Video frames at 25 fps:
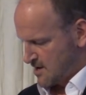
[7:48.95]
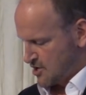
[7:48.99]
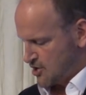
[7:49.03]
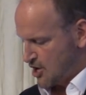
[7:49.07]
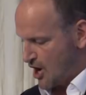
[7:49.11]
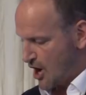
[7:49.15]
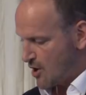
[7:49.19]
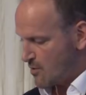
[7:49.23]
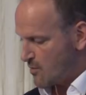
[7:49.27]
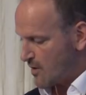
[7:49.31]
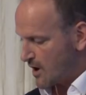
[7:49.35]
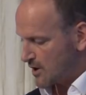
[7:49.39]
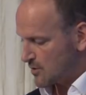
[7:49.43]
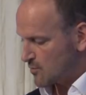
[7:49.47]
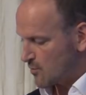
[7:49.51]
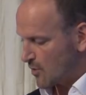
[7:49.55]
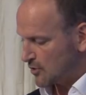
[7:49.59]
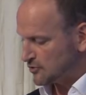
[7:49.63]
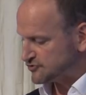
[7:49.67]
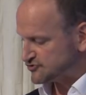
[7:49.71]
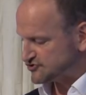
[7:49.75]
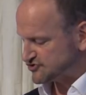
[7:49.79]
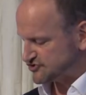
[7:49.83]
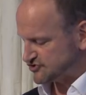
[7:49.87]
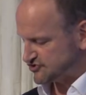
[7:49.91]
No one
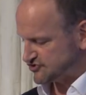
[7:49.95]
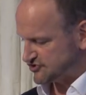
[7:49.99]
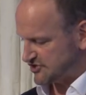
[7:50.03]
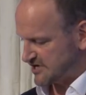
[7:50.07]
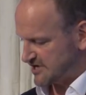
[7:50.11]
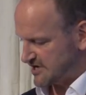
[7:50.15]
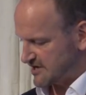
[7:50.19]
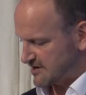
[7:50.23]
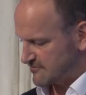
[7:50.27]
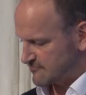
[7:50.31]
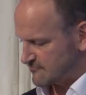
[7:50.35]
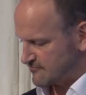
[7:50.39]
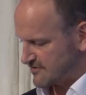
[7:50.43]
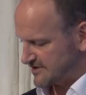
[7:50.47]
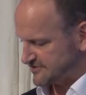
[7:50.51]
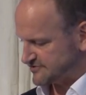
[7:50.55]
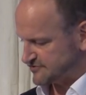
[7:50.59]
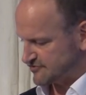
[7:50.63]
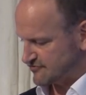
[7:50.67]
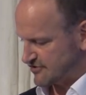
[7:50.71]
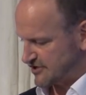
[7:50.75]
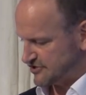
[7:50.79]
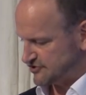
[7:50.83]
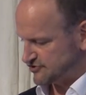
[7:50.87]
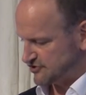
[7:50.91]
wants to see a
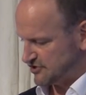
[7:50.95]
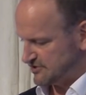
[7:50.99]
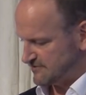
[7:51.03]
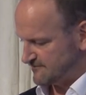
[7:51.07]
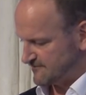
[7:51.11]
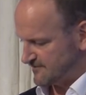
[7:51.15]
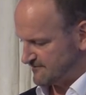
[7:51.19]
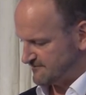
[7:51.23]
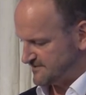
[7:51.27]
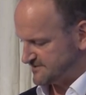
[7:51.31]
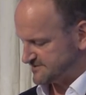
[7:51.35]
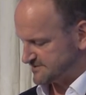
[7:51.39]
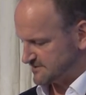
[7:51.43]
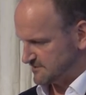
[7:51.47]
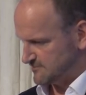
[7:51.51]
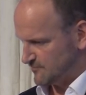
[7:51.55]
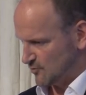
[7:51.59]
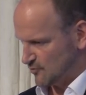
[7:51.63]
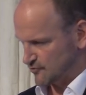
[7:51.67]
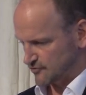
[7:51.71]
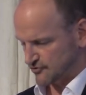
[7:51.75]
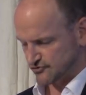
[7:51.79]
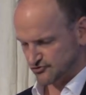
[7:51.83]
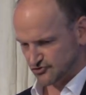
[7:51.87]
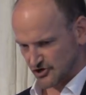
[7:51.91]
restoration of the physical
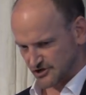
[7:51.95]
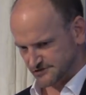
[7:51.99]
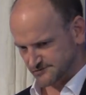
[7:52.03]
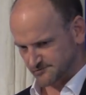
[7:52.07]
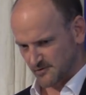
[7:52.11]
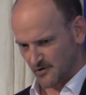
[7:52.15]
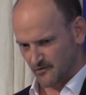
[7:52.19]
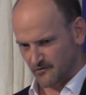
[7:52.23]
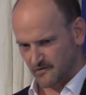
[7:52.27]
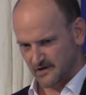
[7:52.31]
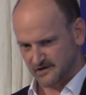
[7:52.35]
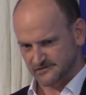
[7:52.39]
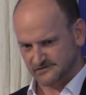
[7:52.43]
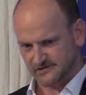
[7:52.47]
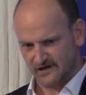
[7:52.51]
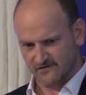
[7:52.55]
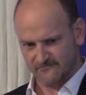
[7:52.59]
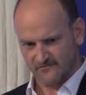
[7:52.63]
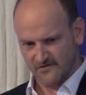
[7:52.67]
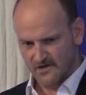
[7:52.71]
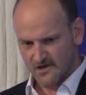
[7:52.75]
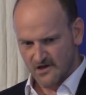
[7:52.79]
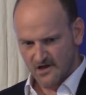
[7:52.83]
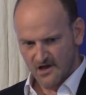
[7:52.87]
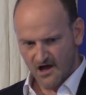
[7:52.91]
border. Trust me on this,
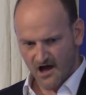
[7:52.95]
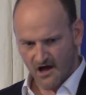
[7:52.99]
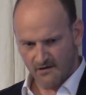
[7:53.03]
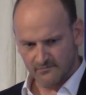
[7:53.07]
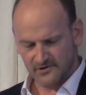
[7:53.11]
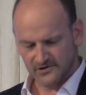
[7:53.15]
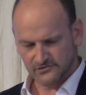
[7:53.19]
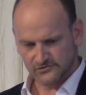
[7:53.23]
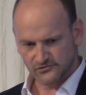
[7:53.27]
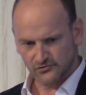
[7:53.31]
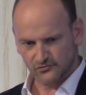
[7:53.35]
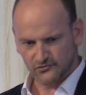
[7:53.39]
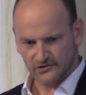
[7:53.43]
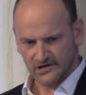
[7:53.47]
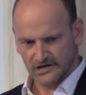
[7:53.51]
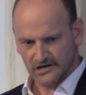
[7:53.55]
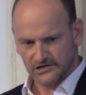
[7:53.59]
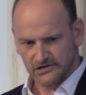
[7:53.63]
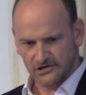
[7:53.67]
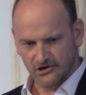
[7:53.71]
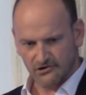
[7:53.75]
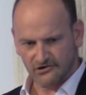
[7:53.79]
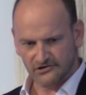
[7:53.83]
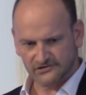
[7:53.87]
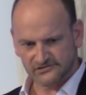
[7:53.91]
I've been talking
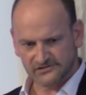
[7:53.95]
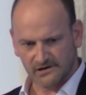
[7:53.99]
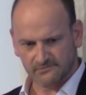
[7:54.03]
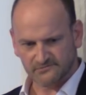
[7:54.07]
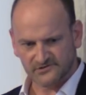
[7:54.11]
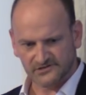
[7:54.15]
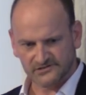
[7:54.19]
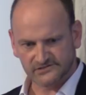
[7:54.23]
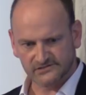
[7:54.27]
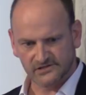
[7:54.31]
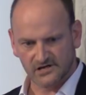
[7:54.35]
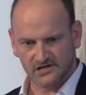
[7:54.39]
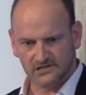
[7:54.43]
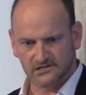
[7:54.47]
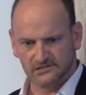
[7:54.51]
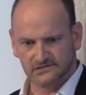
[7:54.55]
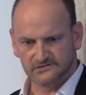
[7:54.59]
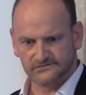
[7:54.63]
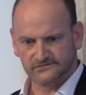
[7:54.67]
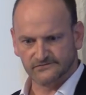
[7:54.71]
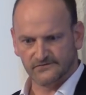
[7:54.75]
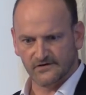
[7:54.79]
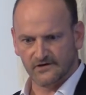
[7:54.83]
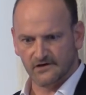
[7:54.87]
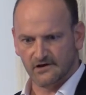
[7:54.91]
in Eurosceptic
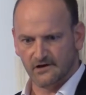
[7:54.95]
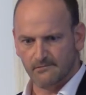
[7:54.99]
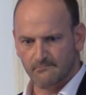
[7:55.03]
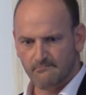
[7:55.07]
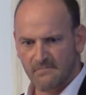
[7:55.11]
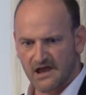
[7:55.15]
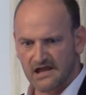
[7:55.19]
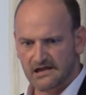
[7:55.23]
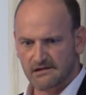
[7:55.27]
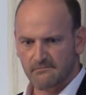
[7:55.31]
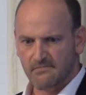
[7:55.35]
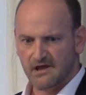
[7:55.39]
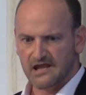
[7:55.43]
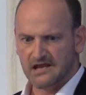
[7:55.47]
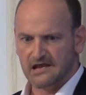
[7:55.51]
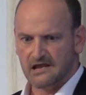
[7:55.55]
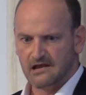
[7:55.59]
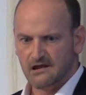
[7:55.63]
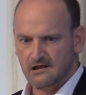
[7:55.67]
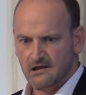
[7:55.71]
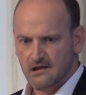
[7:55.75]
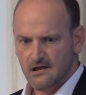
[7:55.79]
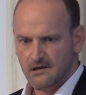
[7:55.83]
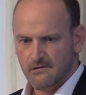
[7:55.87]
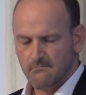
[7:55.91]
circles for many,
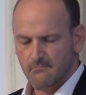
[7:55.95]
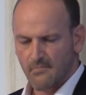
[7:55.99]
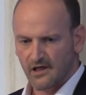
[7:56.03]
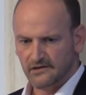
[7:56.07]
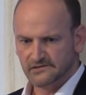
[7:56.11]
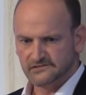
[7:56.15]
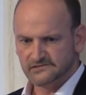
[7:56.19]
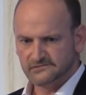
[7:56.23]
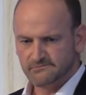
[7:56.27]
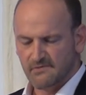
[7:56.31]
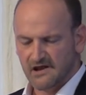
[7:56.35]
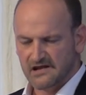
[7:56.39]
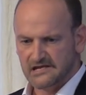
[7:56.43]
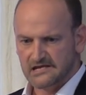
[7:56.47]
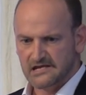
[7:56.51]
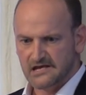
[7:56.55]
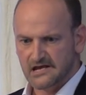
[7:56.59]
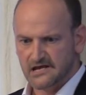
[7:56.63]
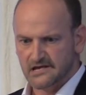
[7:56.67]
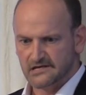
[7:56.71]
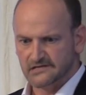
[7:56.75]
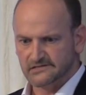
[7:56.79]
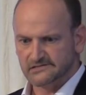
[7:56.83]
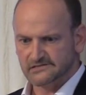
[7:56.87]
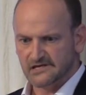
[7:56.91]
many months, many
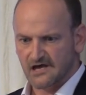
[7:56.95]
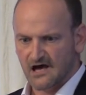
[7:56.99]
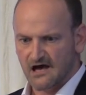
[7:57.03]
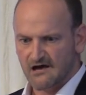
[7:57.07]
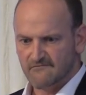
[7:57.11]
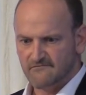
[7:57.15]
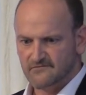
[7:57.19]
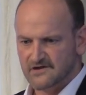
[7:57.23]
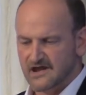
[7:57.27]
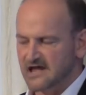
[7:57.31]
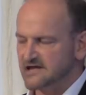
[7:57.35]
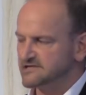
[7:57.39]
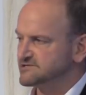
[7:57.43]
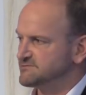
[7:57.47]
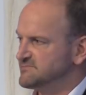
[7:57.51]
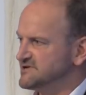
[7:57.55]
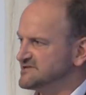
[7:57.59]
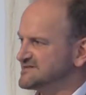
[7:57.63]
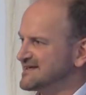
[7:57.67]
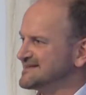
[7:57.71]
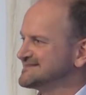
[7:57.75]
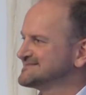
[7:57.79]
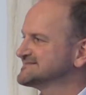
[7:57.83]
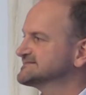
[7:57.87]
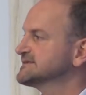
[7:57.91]
years. I've yet to
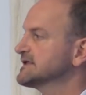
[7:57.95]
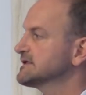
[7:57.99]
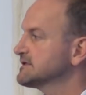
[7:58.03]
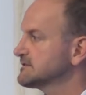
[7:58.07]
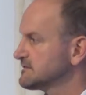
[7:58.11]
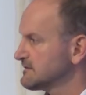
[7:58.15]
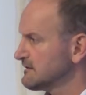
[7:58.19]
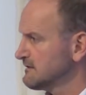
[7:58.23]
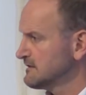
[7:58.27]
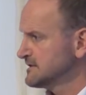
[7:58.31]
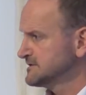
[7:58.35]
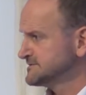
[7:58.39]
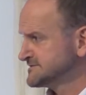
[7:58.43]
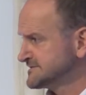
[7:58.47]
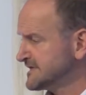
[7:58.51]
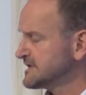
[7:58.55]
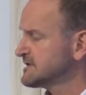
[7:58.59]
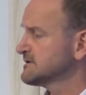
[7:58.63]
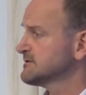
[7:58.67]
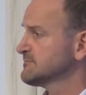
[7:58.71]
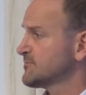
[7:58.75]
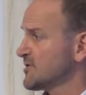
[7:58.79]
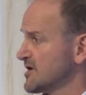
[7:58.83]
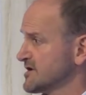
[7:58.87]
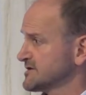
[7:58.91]
meet a
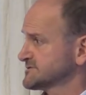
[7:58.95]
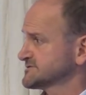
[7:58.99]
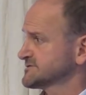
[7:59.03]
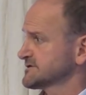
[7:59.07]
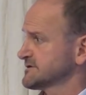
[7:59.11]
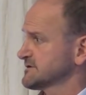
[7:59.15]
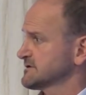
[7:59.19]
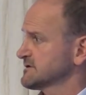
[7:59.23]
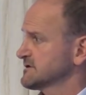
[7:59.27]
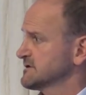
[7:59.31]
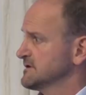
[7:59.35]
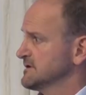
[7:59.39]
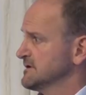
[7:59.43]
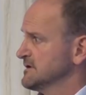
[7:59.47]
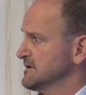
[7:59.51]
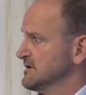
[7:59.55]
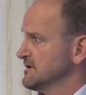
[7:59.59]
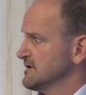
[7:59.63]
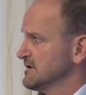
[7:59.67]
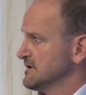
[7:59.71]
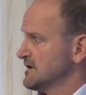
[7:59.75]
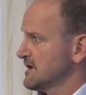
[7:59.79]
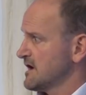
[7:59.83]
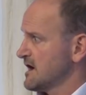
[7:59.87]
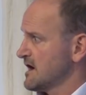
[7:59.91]
single person
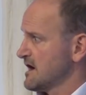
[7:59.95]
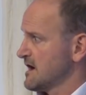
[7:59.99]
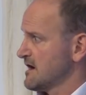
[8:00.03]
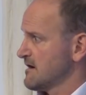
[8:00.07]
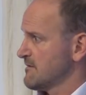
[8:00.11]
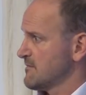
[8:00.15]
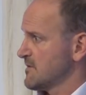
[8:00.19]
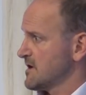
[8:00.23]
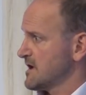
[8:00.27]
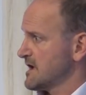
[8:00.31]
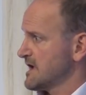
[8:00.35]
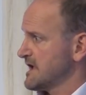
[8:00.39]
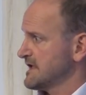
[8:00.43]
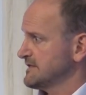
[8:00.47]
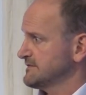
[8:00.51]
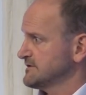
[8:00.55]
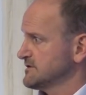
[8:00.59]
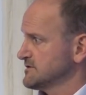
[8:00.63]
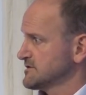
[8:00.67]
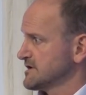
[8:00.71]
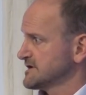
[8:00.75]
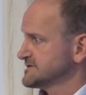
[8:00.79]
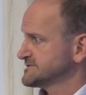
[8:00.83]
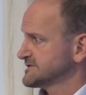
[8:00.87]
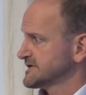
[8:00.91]
in the
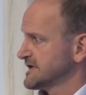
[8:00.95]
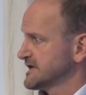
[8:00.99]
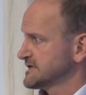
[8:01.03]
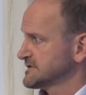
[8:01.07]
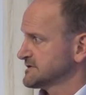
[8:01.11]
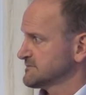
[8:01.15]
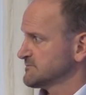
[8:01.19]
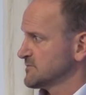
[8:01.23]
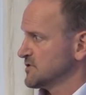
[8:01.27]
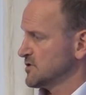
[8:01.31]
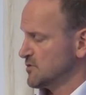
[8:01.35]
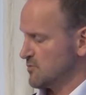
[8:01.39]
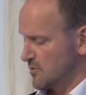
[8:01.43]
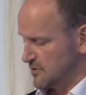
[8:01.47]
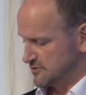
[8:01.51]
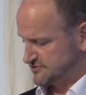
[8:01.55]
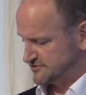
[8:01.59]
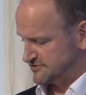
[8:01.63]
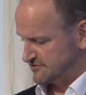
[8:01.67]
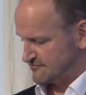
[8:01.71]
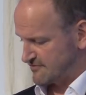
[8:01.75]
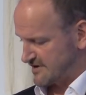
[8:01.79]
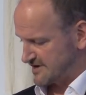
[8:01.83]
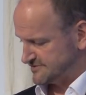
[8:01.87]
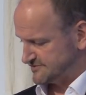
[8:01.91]
United Kingdom who
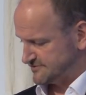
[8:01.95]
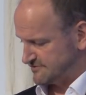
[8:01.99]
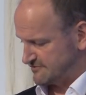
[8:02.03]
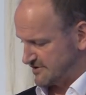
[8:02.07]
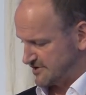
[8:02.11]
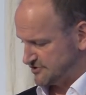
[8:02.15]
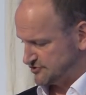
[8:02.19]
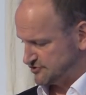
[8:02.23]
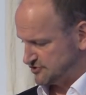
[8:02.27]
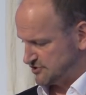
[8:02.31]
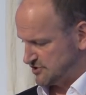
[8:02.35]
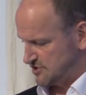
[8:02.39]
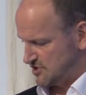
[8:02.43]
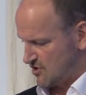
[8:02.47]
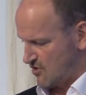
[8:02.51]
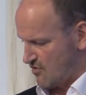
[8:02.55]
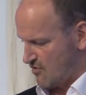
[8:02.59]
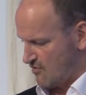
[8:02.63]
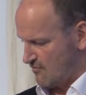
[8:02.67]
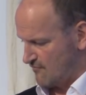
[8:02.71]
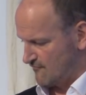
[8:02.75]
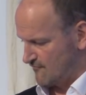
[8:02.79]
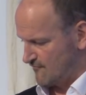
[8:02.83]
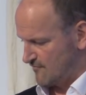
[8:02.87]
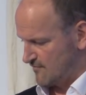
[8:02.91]
wants a restoration
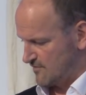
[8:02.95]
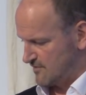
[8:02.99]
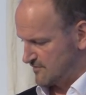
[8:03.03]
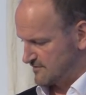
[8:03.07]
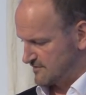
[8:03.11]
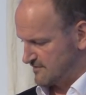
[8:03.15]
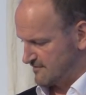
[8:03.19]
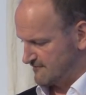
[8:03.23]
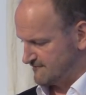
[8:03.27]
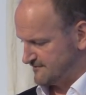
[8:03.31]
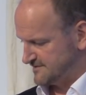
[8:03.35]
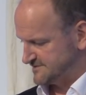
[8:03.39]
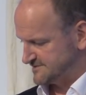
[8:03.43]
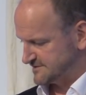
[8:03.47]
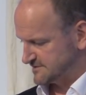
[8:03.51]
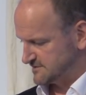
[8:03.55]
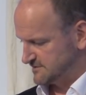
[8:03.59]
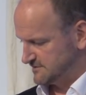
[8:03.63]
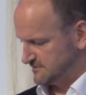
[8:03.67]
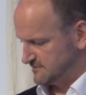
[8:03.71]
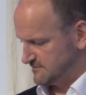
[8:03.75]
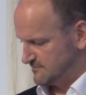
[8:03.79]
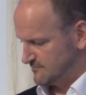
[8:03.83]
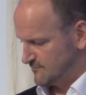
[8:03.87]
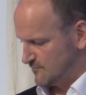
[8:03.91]
of a
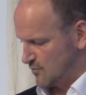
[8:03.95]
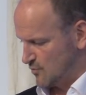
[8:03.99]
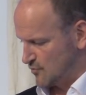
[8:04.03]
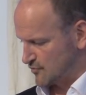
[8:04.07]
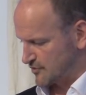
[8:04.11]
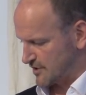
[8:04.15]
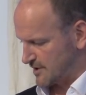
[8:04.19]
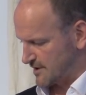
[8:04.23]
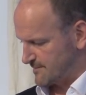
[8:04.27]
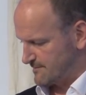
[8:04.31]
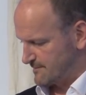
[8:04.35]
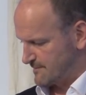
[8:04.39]
physical border.